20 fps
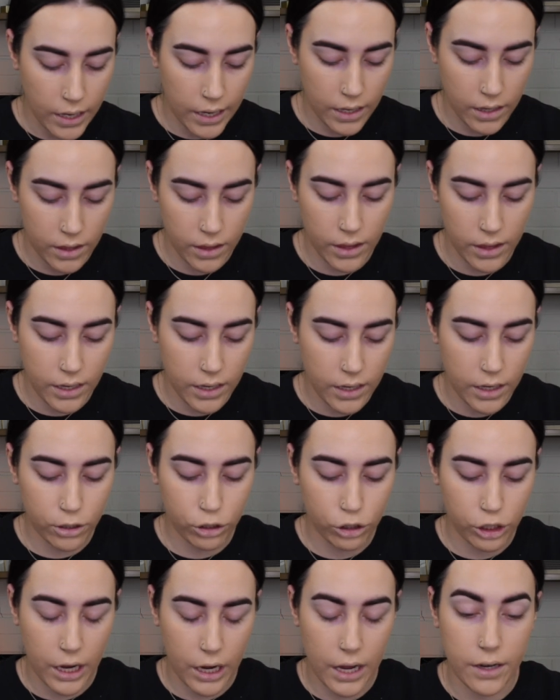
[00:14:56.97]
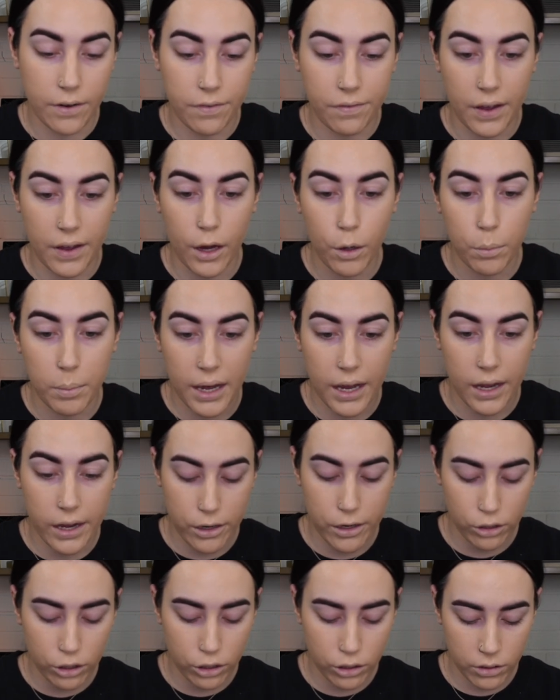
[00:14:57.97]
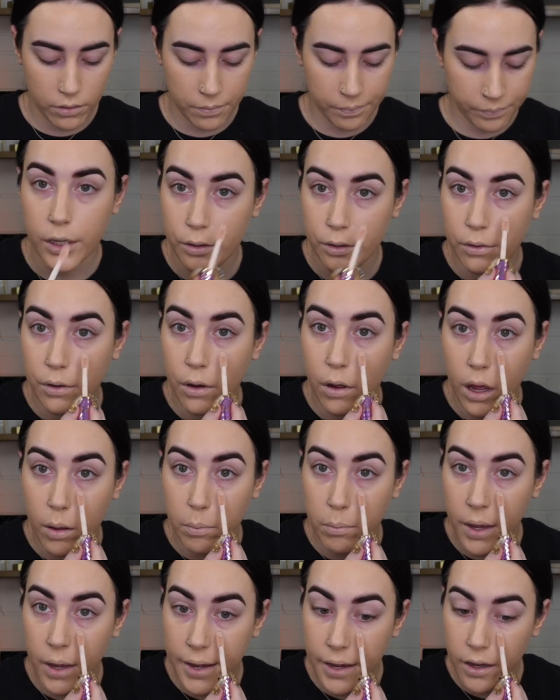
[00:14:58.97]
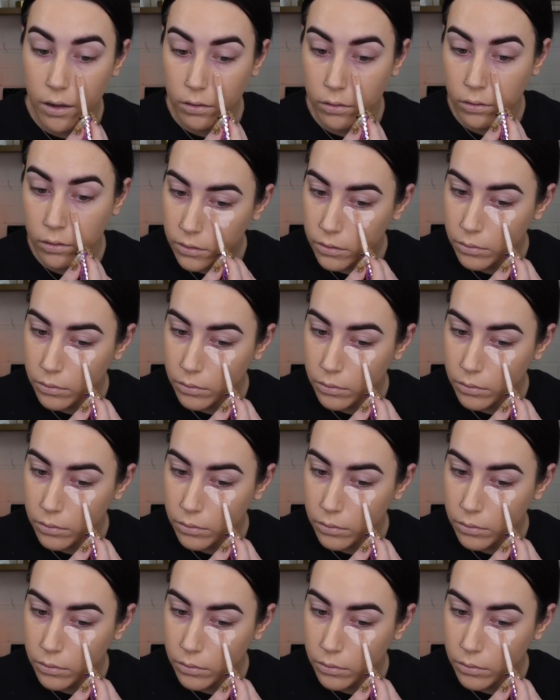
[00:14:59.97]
in the shade Fair Beige. because you know I'm pale.